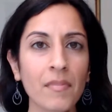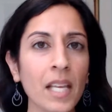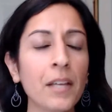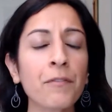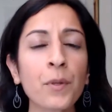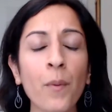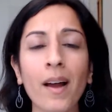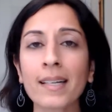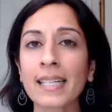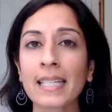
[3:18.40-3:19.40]
If you
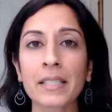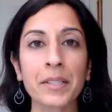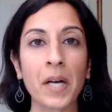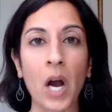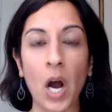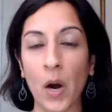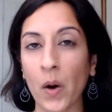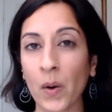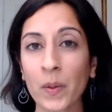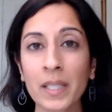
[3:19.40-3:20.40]
want to get your
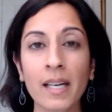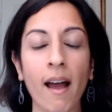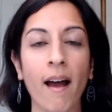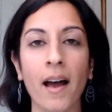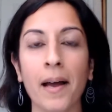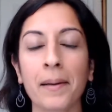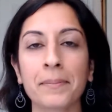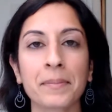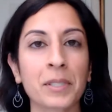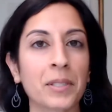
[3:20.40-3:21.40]
own
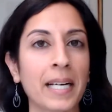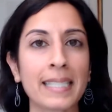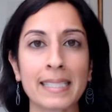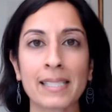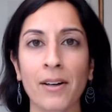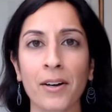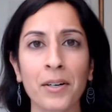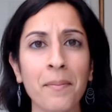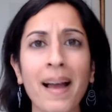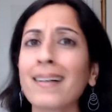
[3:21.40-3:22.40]
great
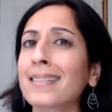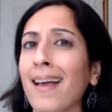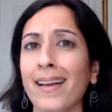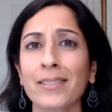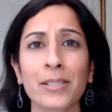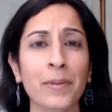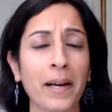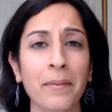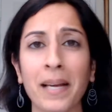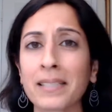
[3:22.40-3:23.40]
starter mats, I usually
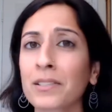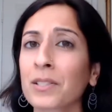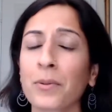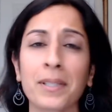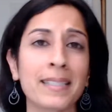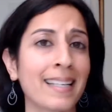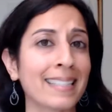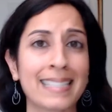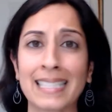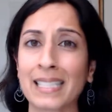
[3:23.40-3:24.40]
recommend just going to
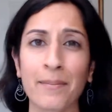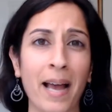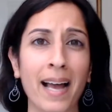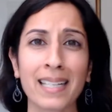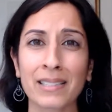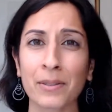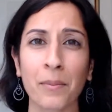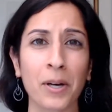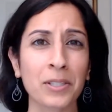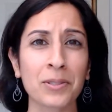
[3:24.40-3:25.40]
like TJ Maxx or
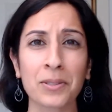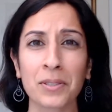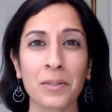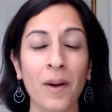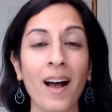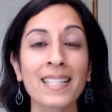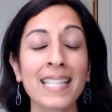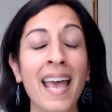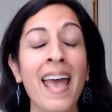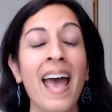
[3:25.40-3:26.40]
Marshalls or
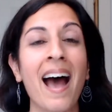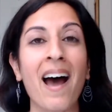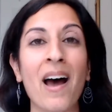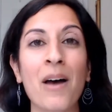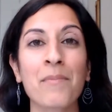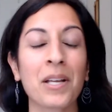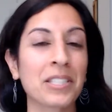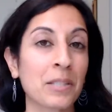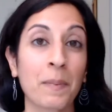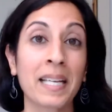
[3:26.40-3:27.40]
Ross and
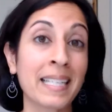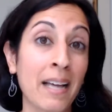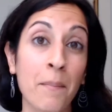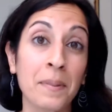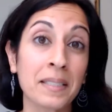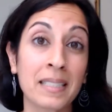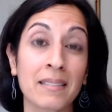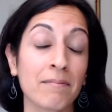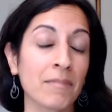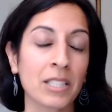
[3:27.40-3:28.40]
just picking up
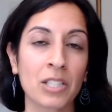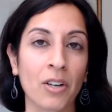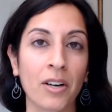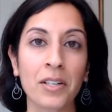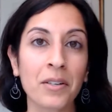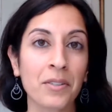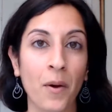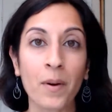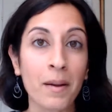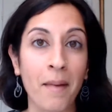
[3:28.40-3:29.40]
a starter
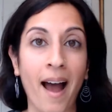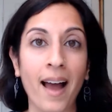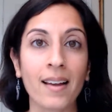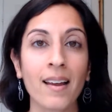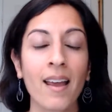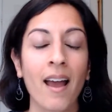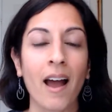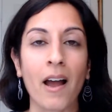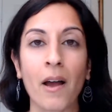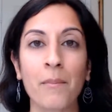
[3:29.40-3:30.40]
yoga mat.
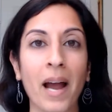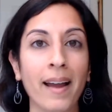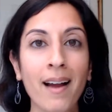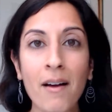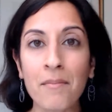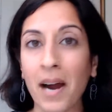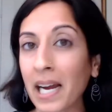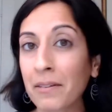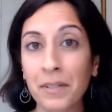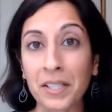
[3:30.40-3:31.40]
I got
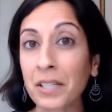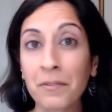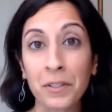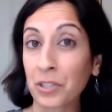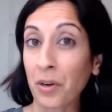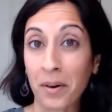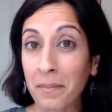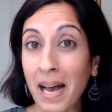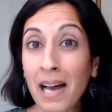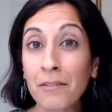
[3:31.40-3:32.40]
my very first yoga
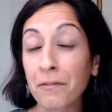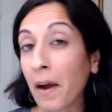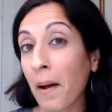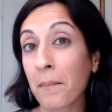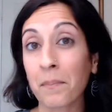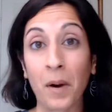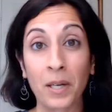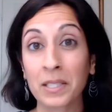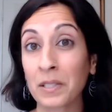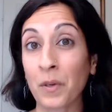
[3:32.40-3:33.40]
mat from
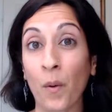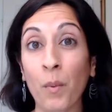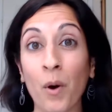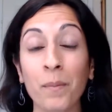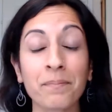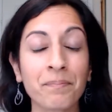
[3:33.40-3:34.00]
Barnes & Noble.